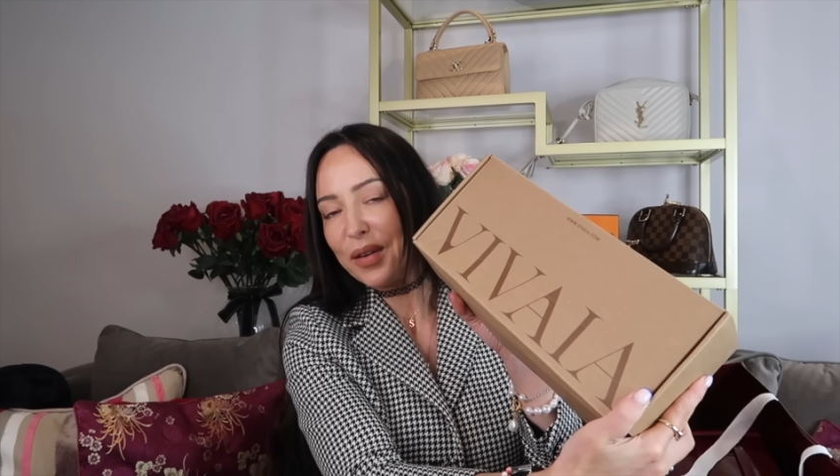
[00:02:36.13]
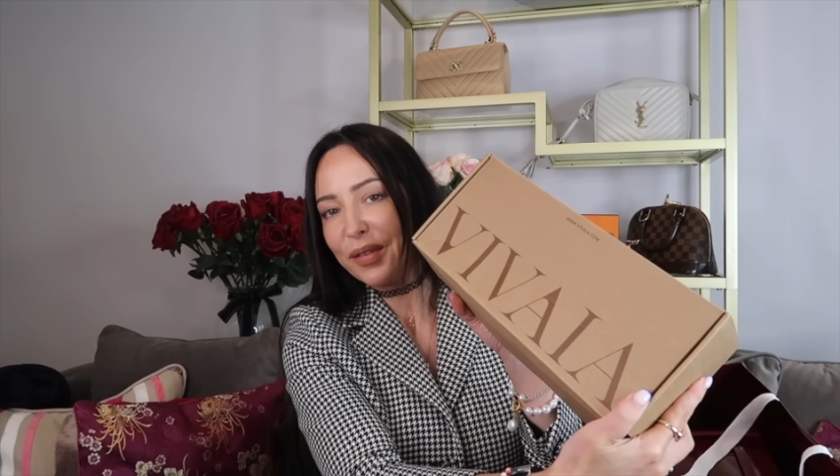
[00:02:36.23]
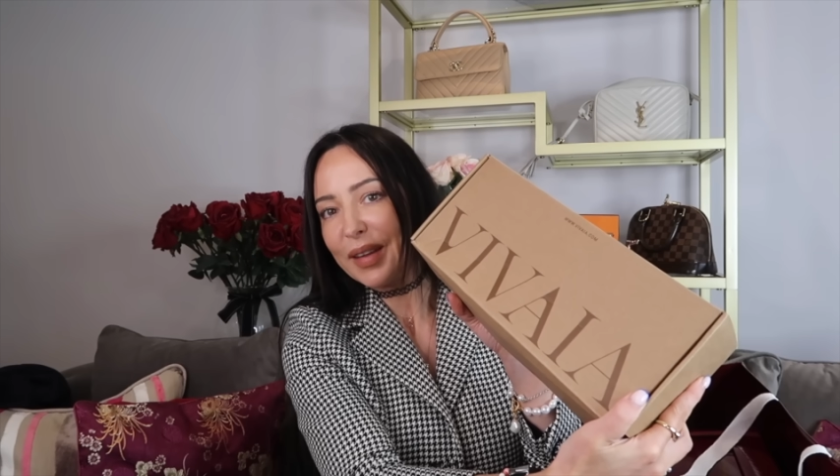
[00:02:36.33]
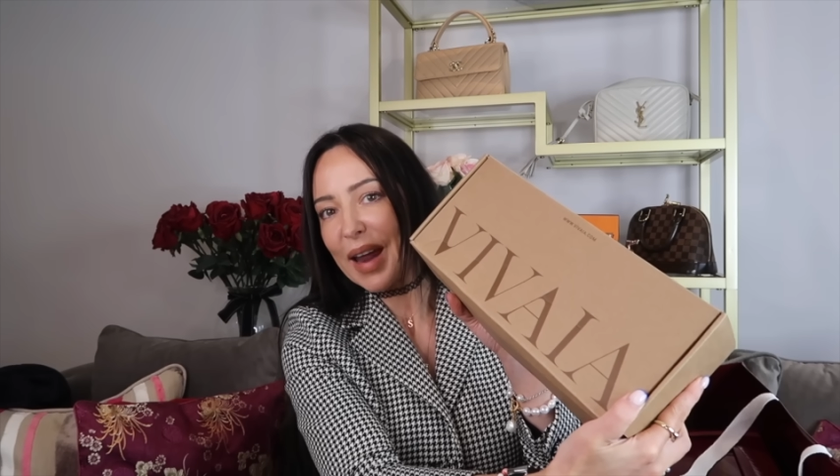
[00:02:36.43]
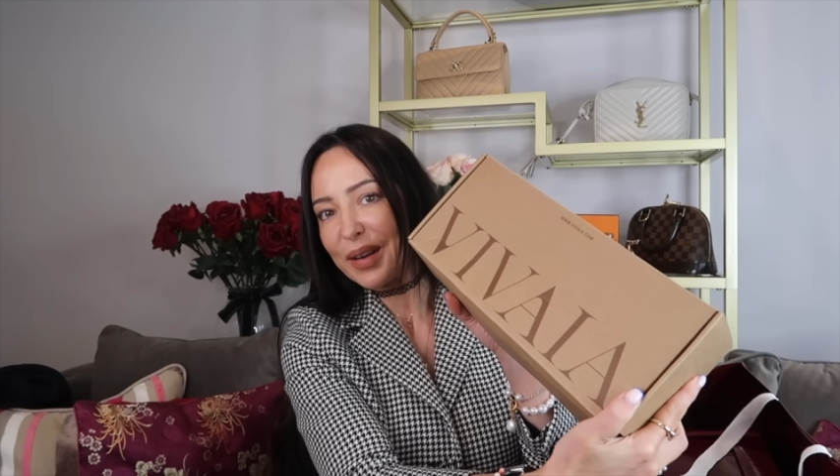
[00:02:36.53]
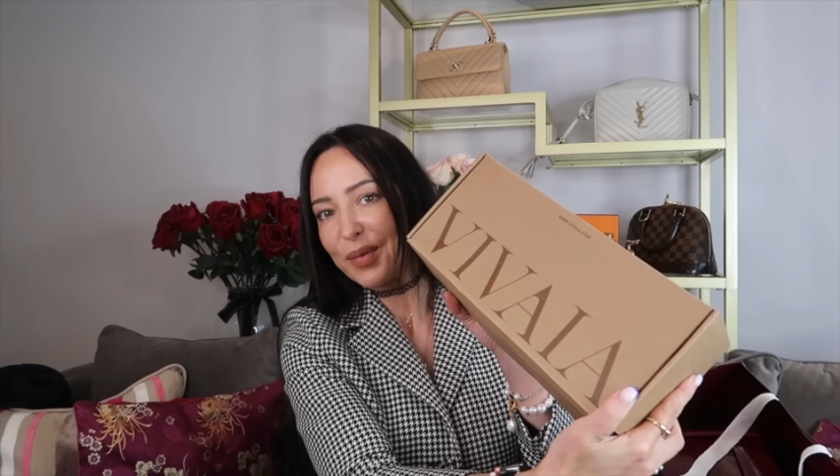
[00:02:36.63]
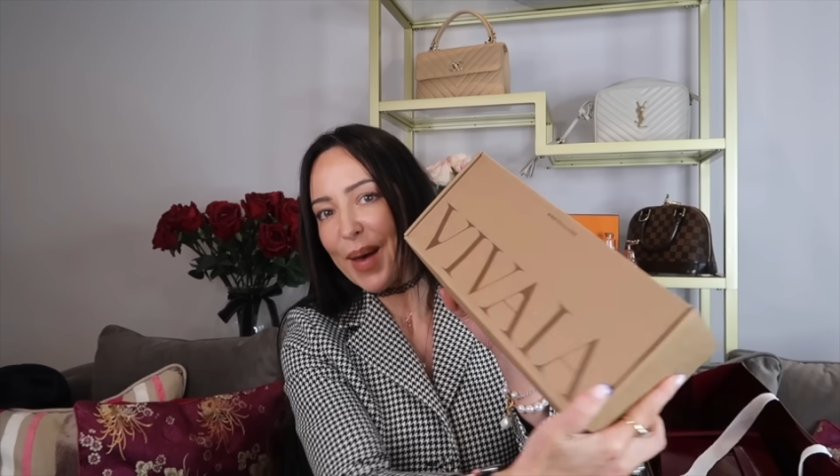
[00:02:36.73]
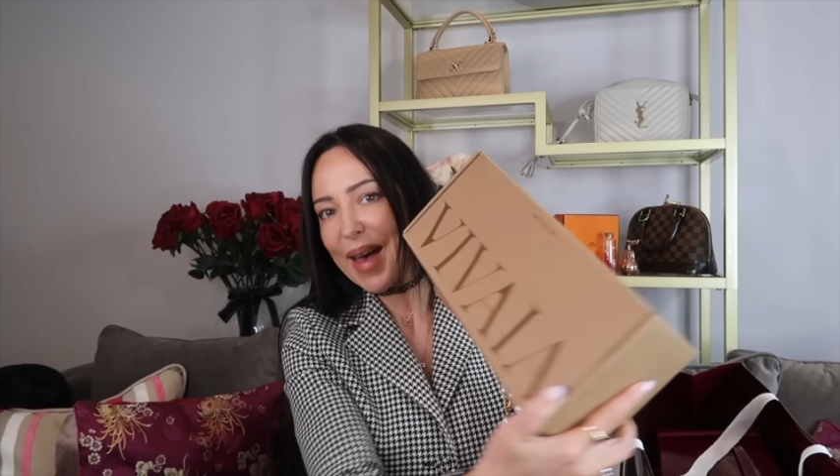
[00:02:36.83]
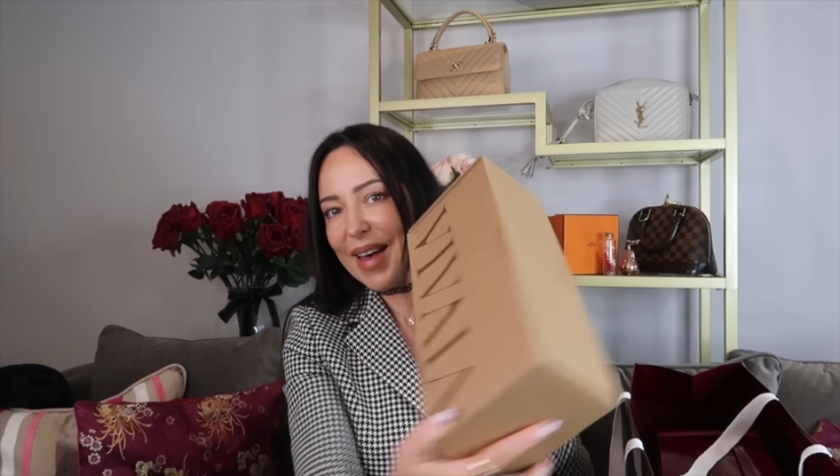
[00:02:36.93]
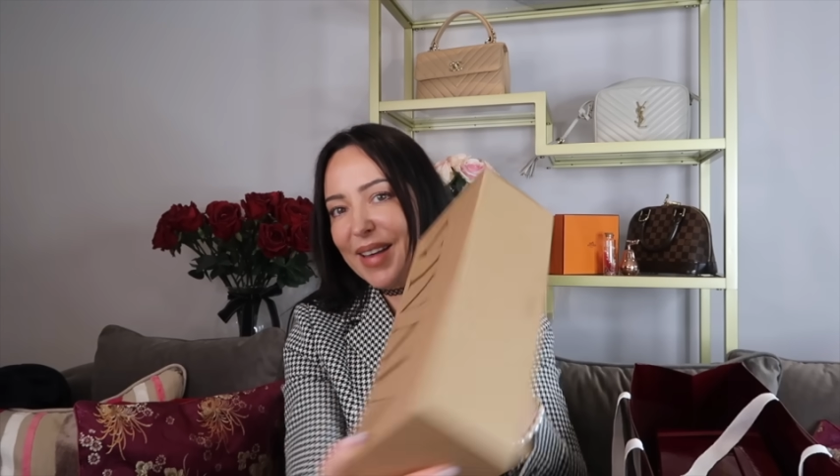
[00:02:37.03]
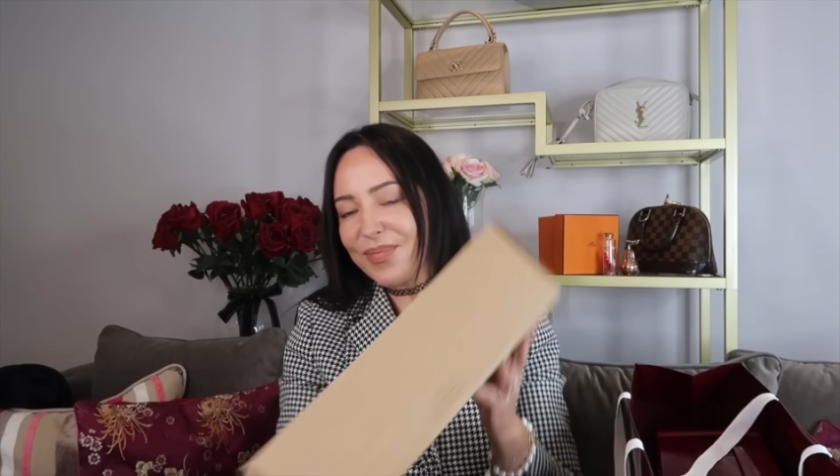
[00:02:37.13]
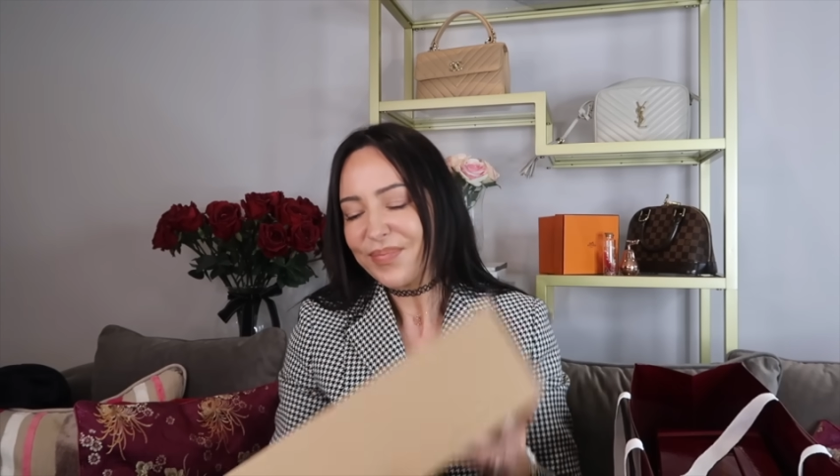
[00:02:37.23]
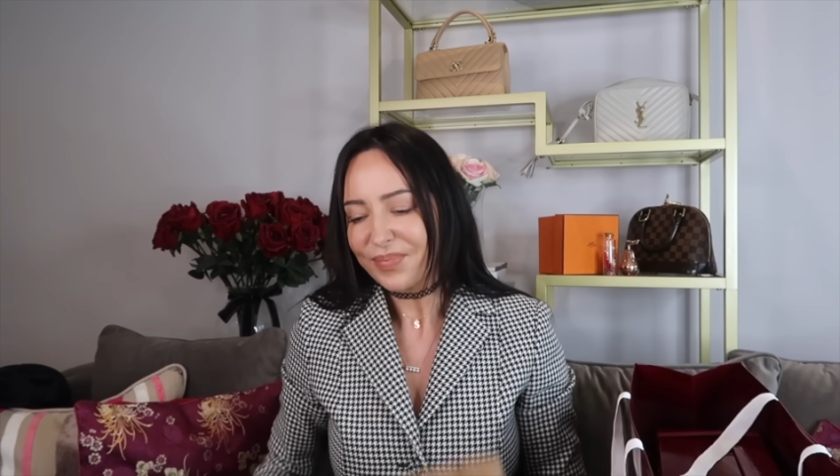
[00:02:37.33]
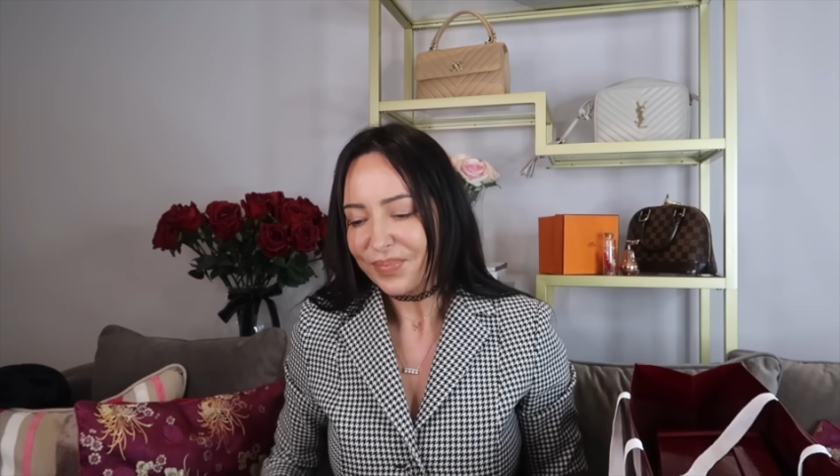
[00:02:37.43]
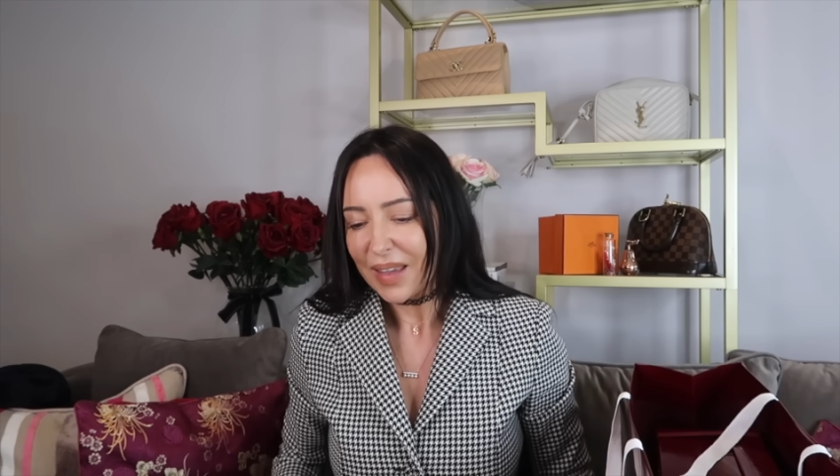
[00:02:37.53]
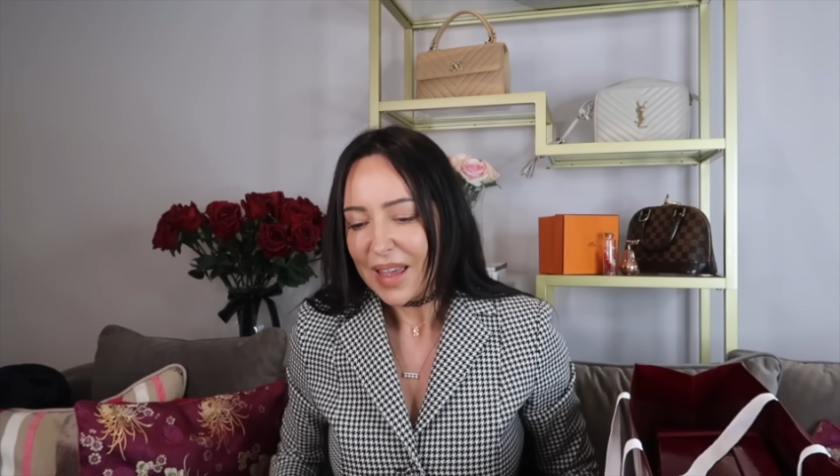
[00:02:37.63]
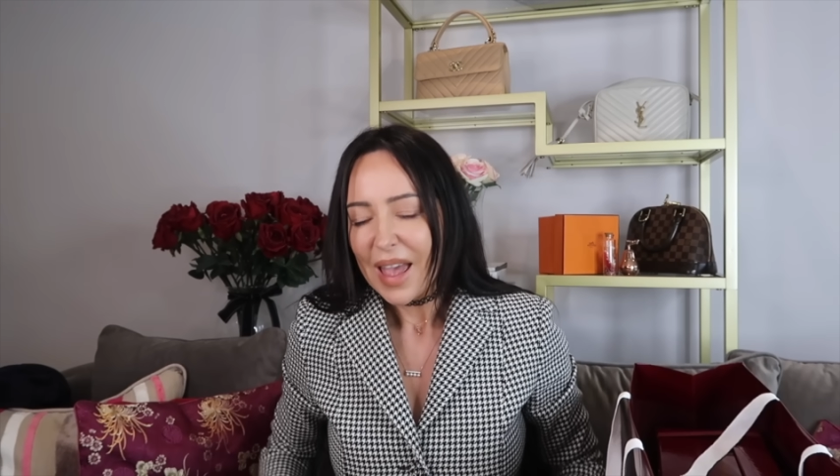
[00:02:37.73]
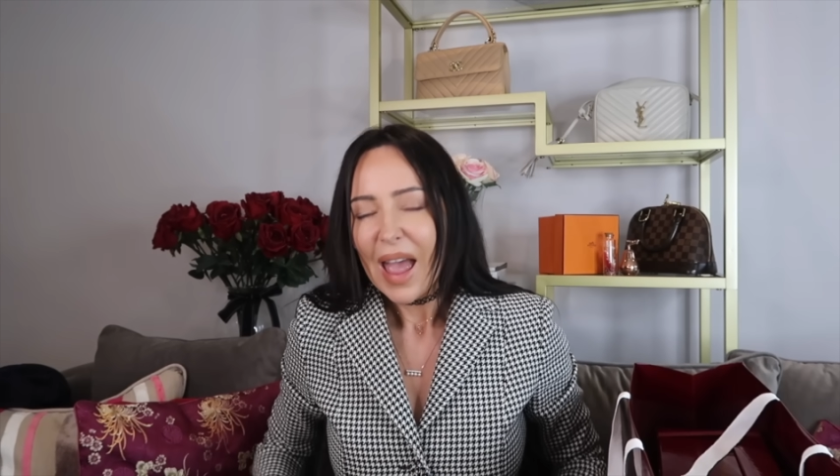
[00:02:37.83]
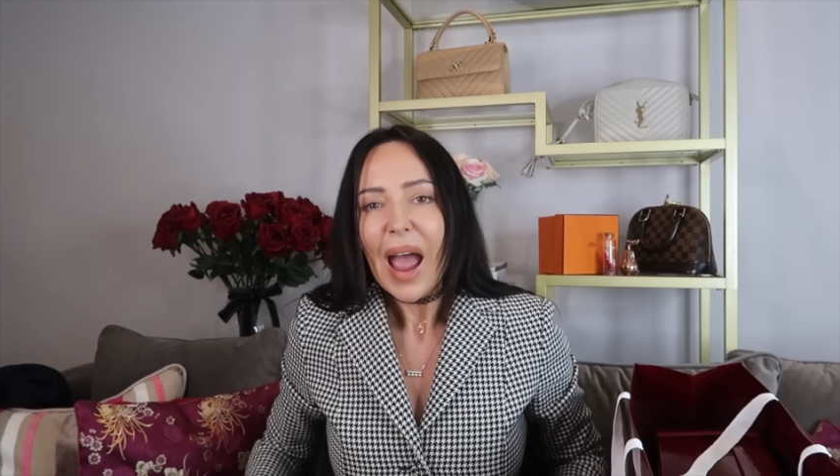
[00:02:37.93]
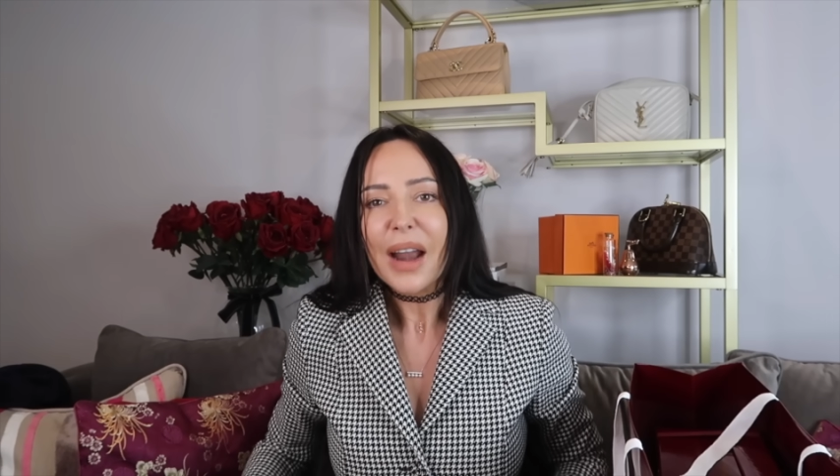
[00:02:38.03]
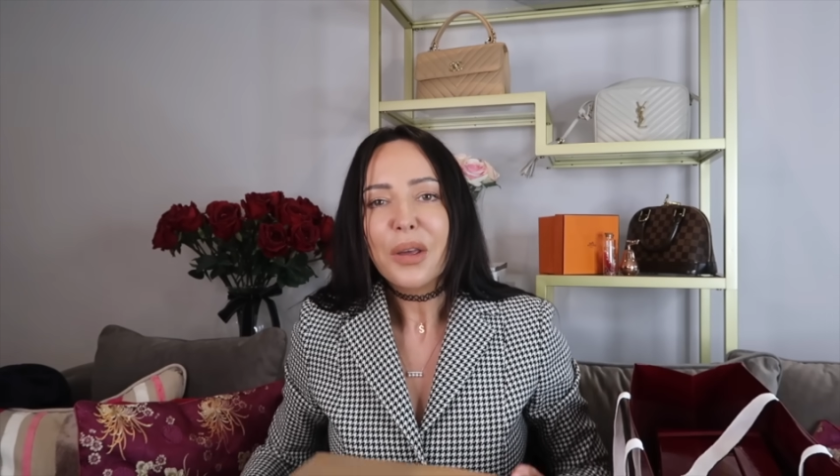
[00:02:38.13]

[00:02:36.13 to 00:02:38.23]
Here's the next pair. And